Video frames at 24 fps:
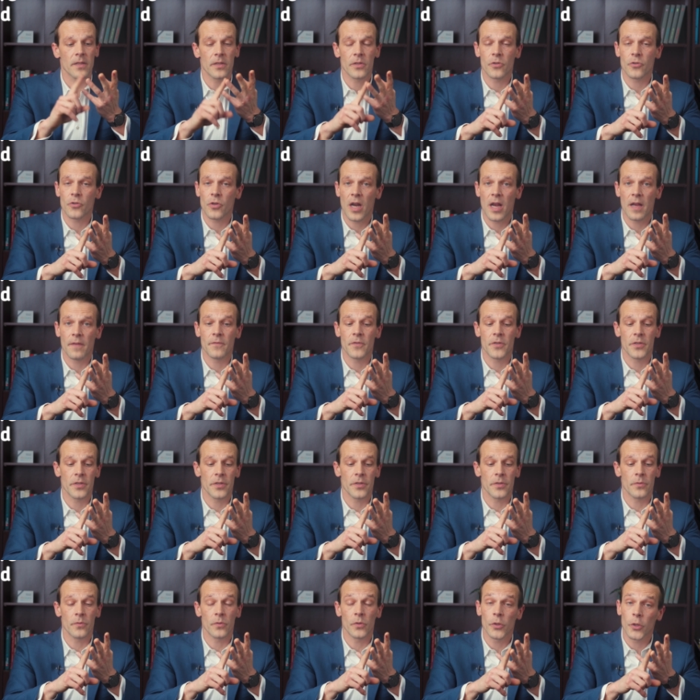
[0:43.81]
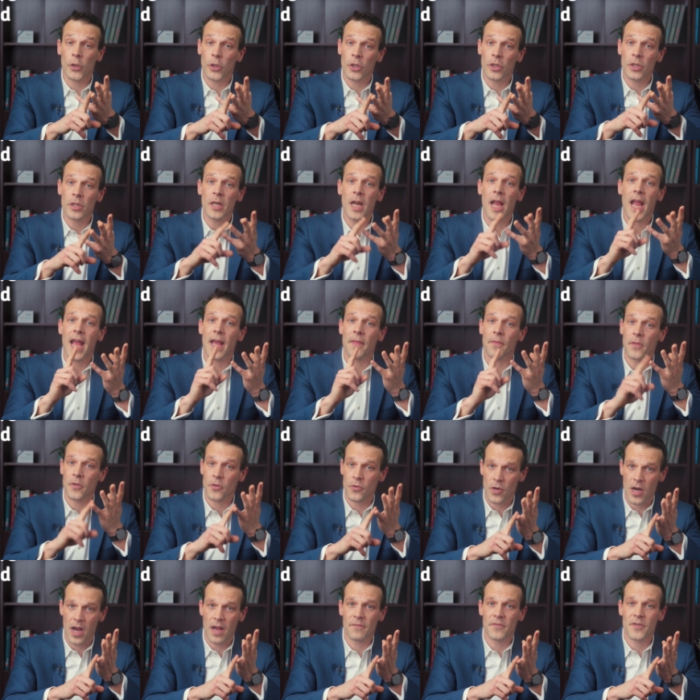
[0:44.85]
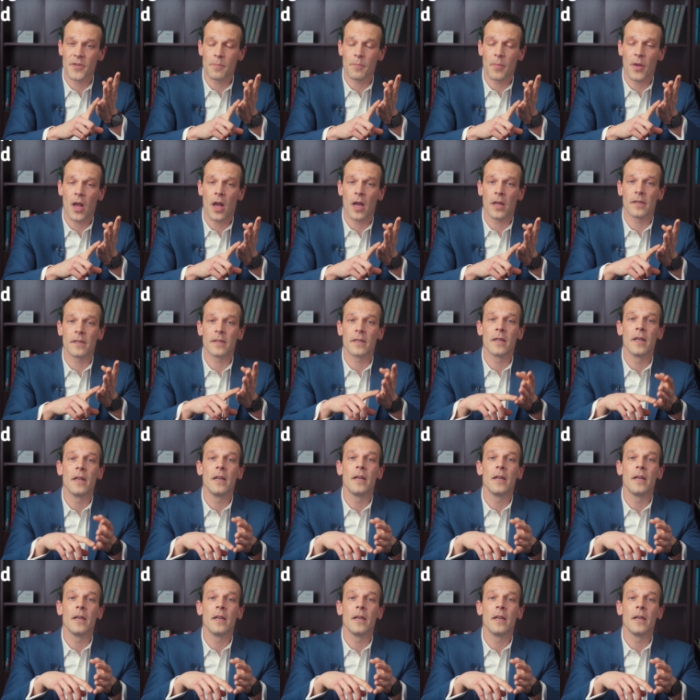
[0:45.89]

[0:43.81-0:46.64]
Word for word: the drive to learn, and the drive to bond.